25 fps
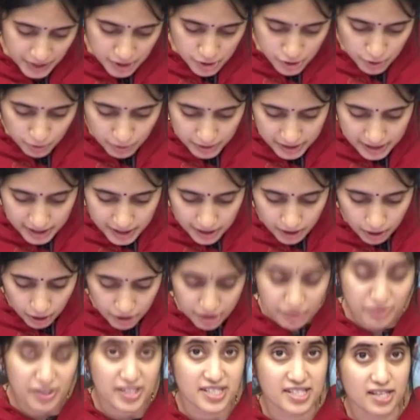So we did a
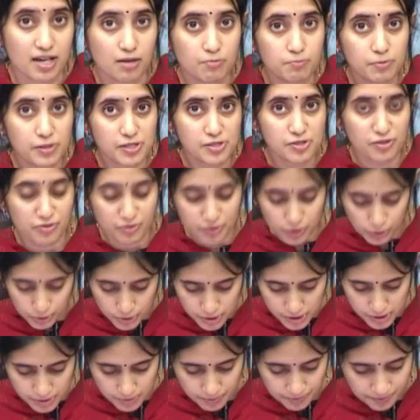lot of examples of
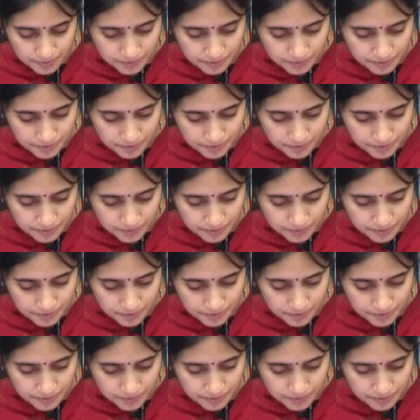those.